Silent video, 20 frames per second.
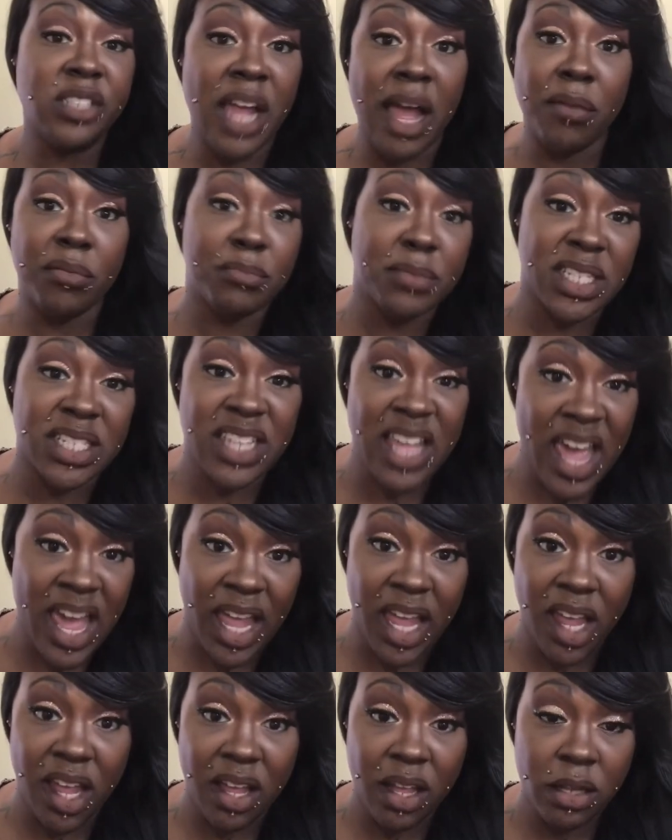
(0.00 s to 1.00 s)
Shop Miss
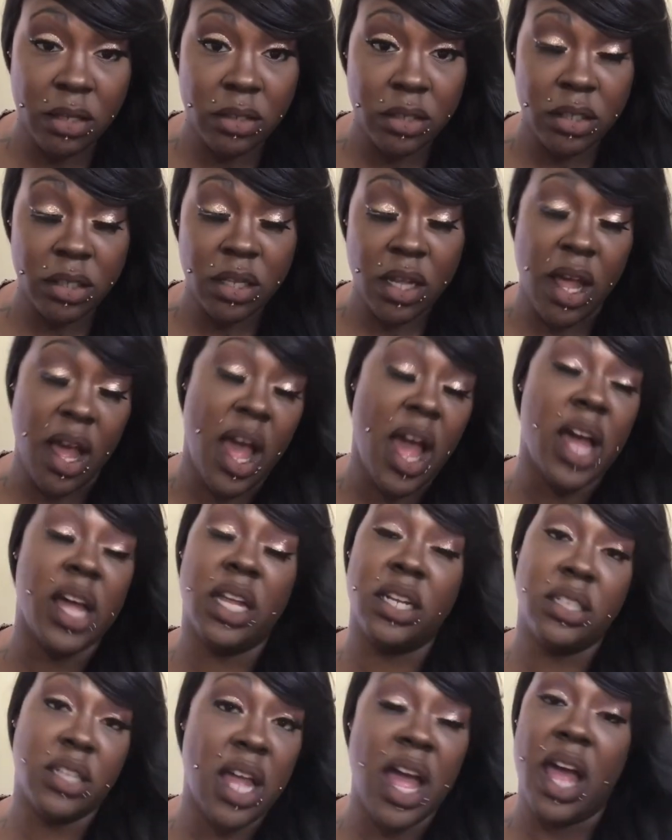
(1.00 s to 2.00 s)
A.
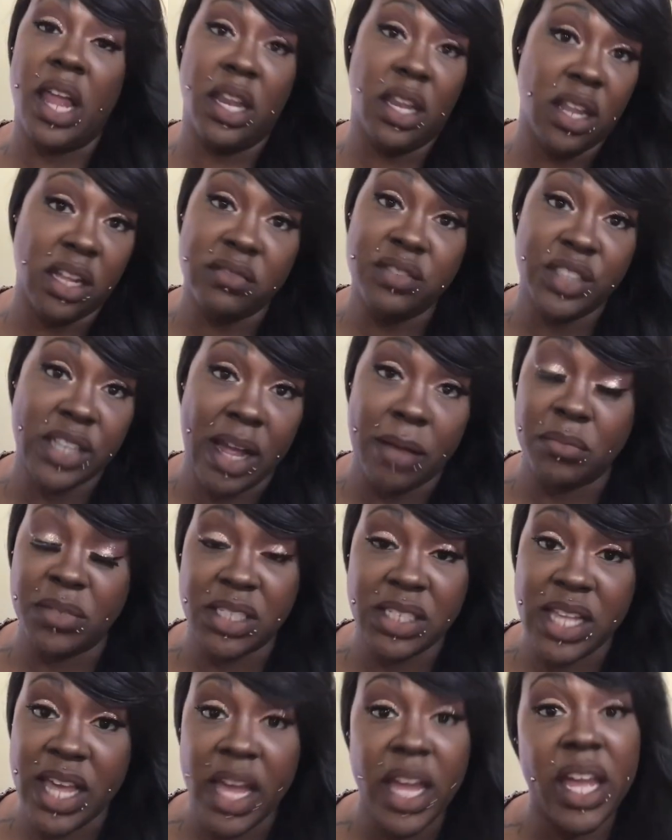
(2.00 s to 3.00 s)
I, I love Shop
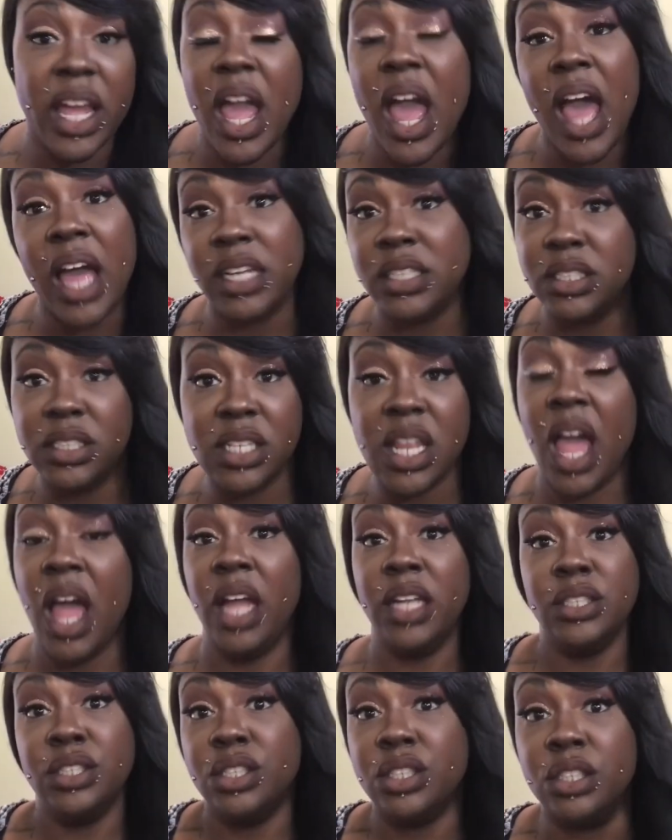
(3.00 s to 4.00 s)
Miss A. I,
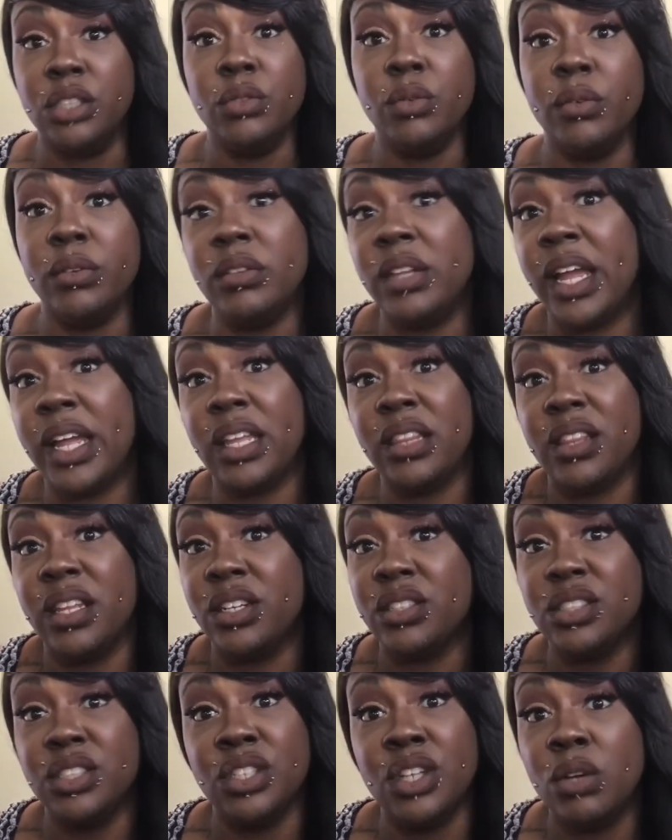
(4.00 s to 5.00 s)
I do. Like,
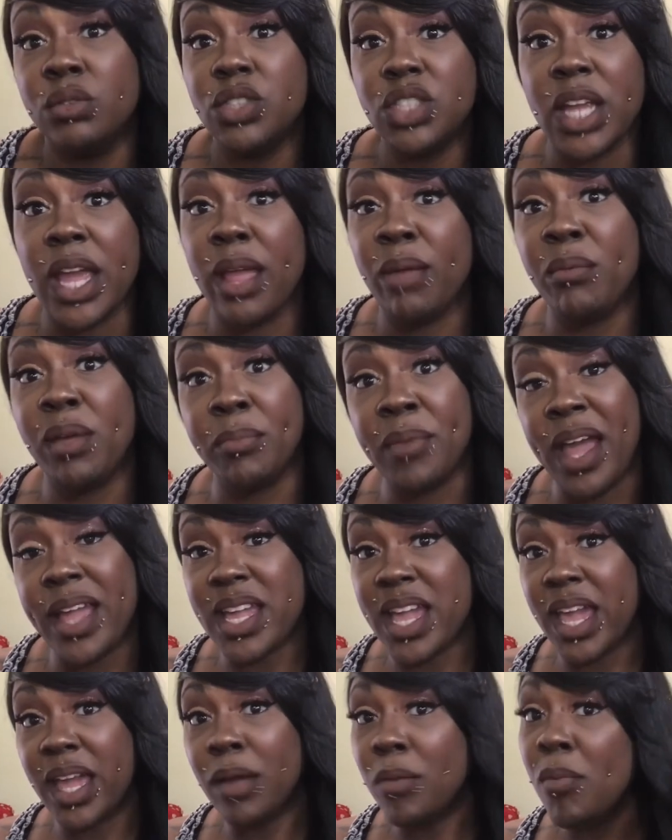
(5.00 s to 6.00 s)
there's no shame in my
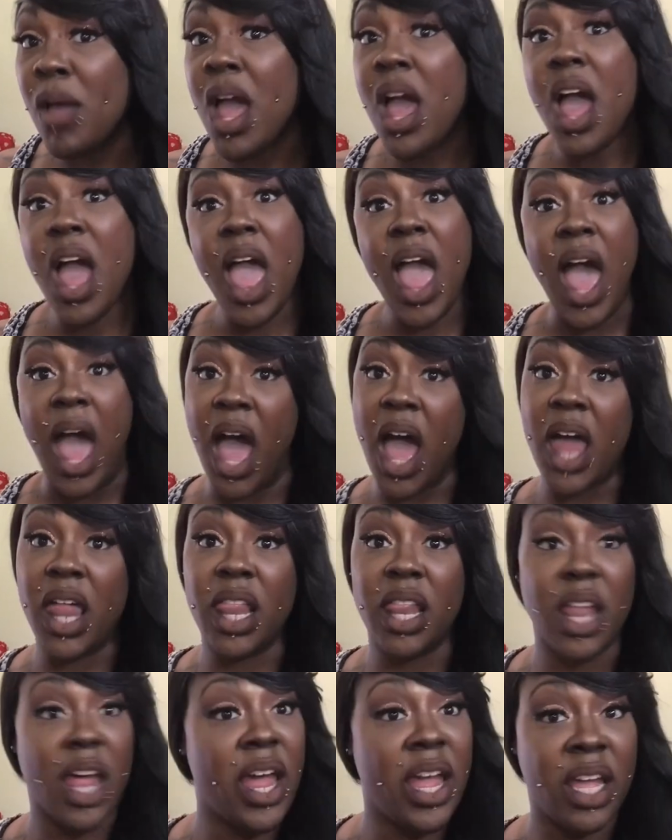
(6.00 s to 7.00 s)
game.
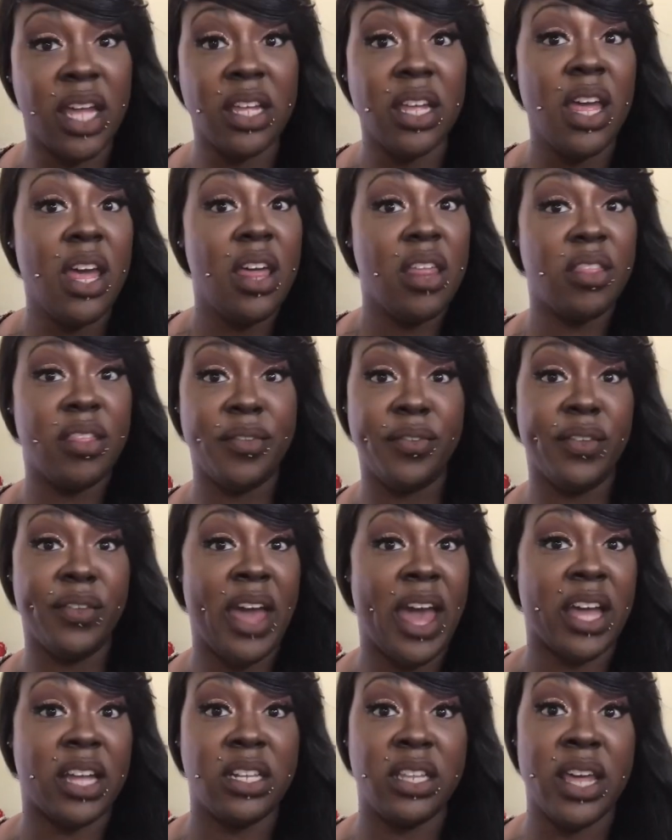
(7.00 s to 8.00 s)
I like the
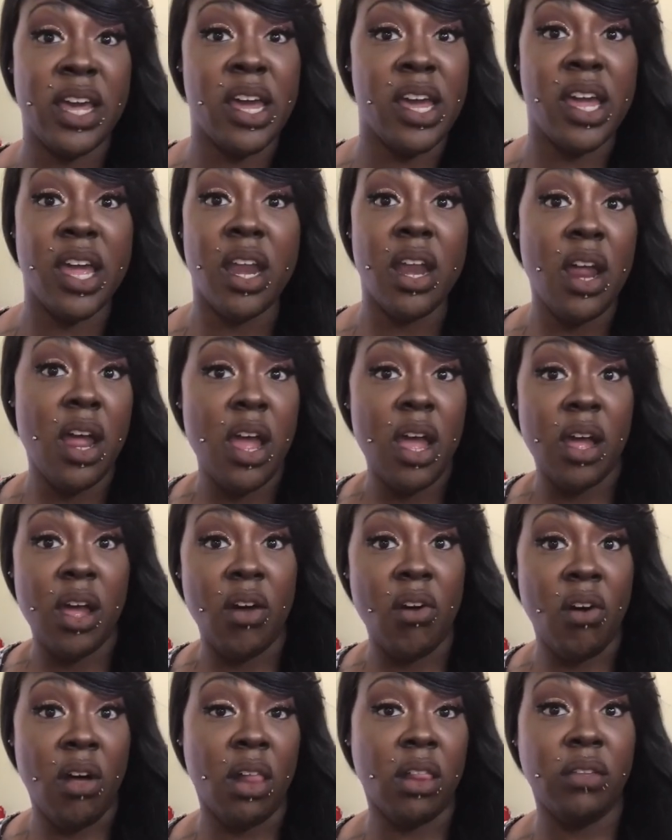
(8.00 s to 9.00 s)
fact that
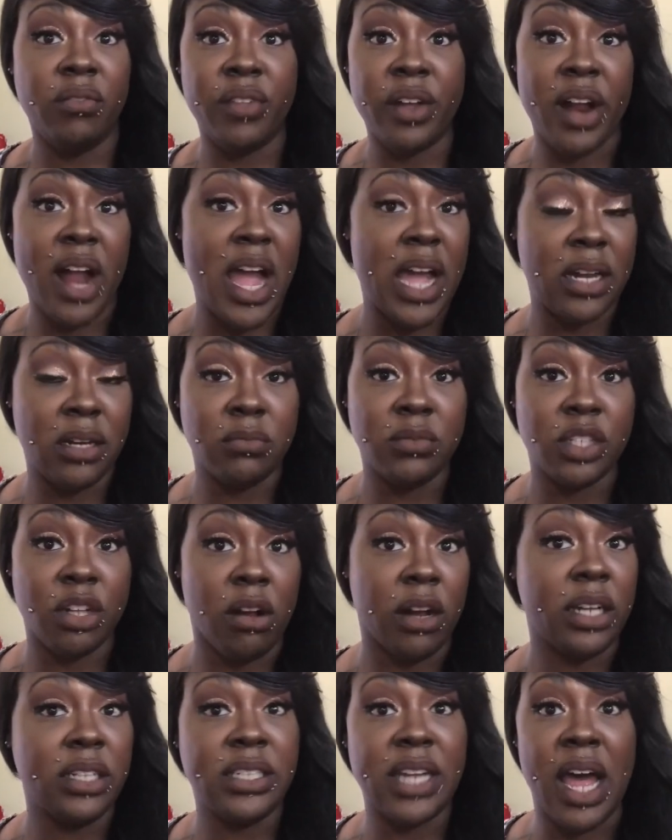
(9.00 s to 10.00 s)
all of their items
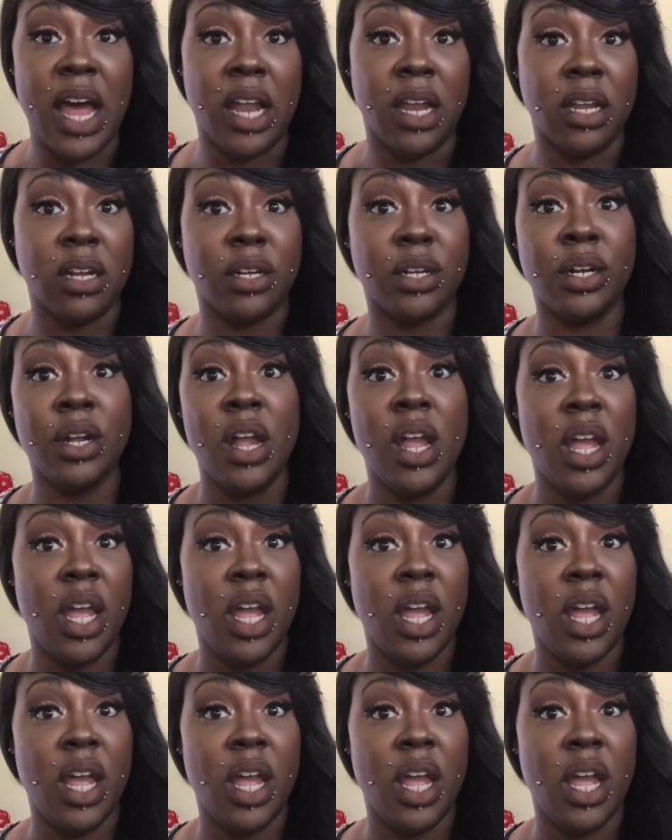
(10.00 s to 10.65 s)
are a dollar.